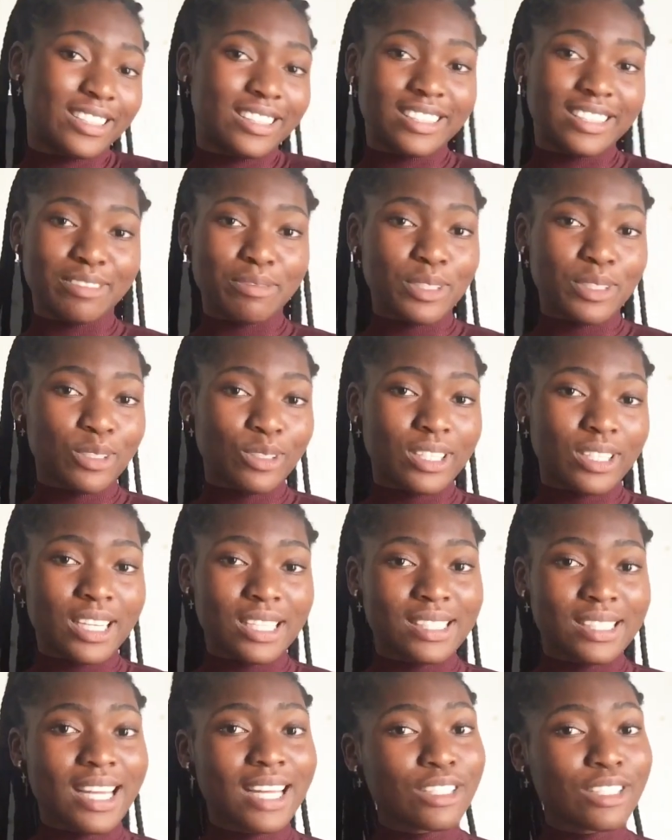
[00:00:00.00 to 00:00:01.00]
the
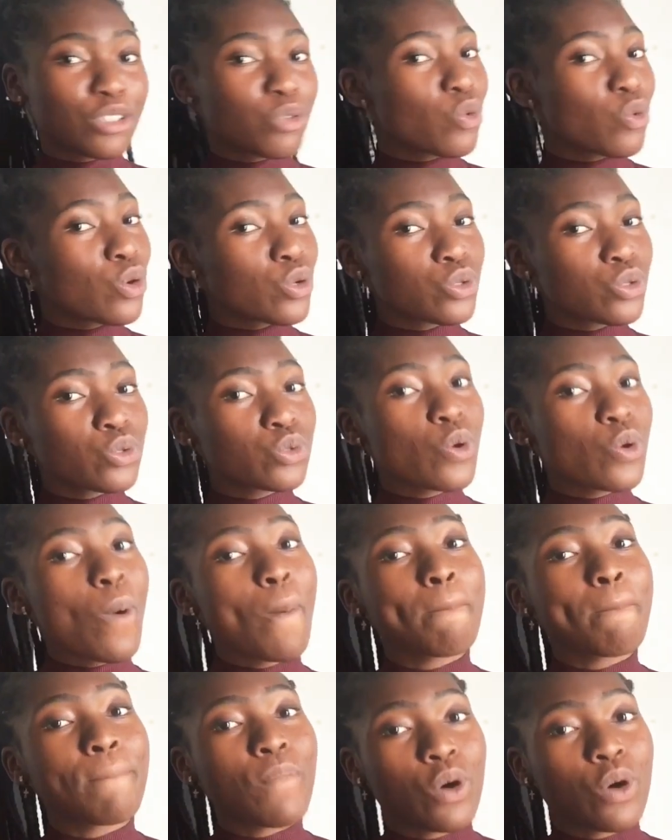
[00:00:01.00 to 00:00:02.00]
misunderstanding was
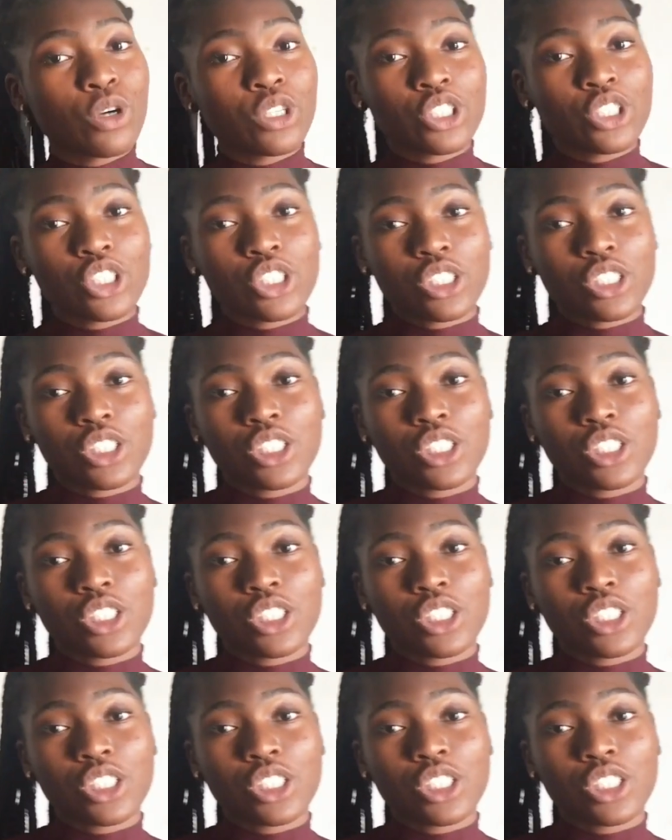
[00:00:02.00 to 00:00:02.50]
so much,